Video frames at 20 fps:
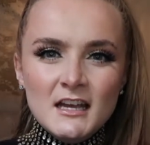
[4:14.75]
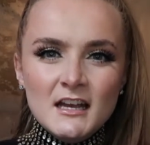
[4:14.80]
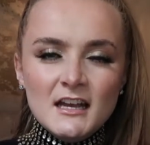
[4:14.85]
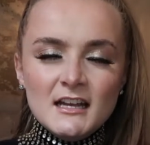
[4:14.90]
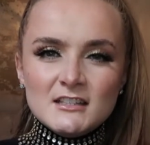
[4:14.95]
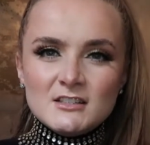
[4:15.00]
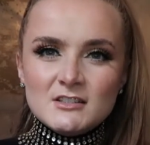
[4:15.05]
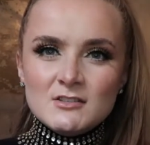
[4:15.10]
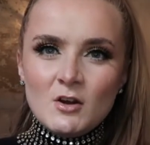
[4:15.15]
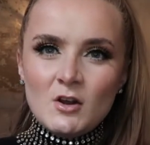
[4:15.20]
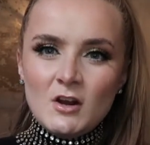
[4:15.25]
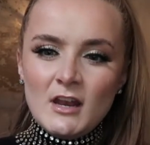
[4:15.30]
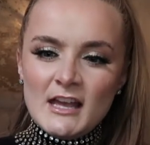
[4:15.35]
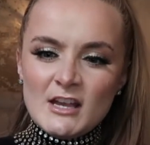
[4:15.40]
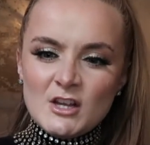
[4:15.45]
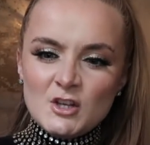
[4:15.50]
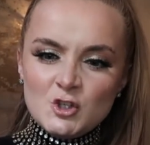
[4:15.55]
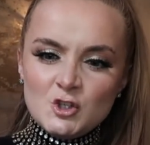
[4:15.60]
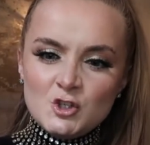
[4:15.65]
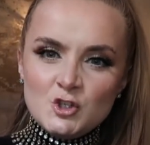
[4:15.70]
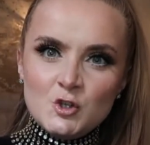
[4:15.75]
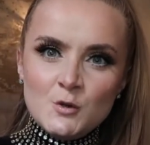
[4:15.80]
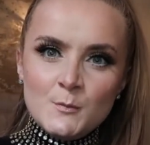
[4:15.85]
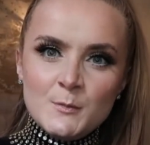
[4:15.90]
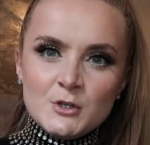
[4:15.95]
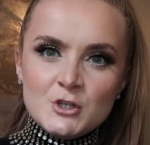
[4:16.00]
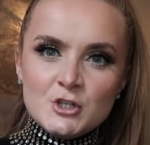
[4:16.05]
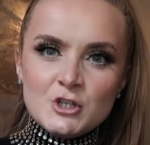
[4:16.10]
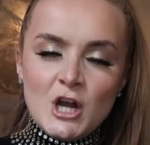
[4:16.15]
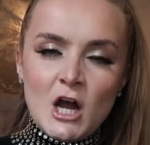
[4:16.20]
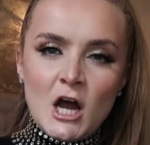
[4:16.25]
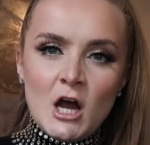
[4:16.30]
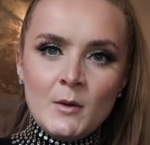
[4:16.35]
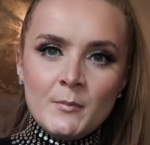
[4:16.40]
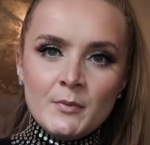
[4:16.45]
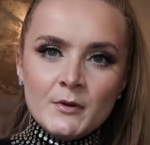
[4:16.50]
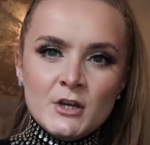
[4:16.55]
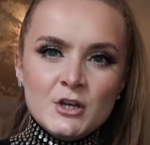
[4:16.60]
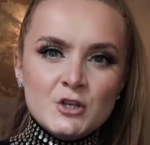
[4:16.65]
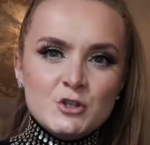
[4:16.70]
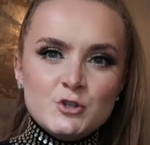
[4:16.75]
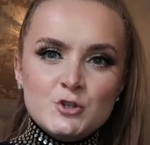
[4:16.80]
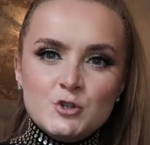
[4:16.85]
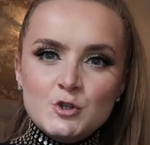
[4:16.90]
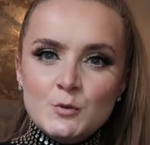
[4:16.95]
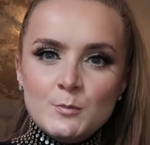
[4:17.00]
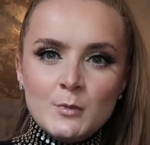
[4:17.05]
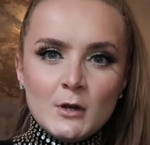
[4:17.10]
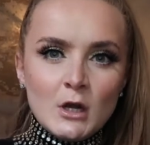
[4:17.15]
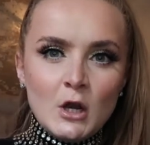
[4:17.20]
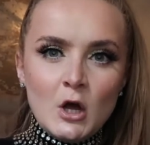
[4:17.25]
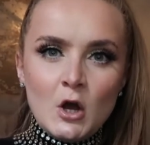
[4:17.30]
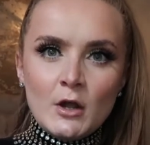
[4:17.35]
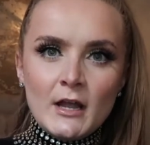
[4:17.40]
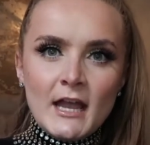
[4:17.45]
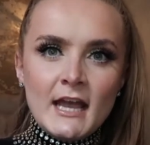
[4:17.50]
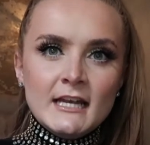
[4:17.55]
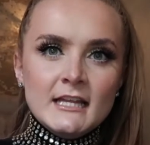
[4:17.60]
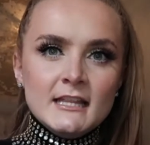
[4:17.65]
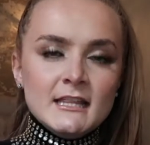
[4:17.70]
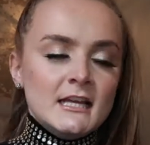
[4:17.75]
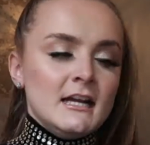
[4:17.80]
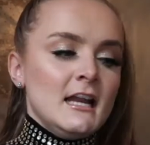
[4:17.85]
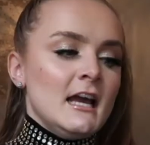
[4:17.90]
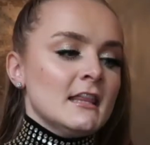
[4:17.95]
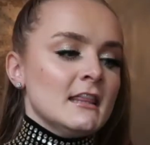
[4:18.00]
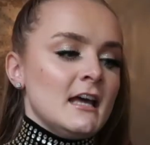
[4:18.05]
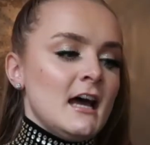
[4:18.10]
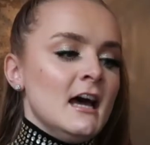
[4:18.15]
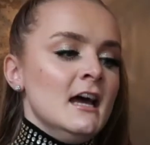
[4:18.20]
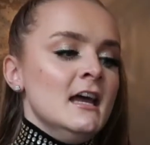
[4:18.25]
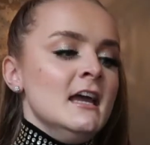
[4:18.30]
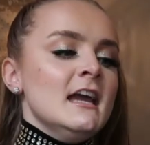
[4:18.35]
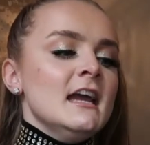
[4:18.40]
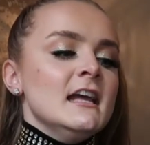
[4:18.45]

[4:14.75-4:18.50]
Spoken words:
It's not like super sharp, super long, anything like that.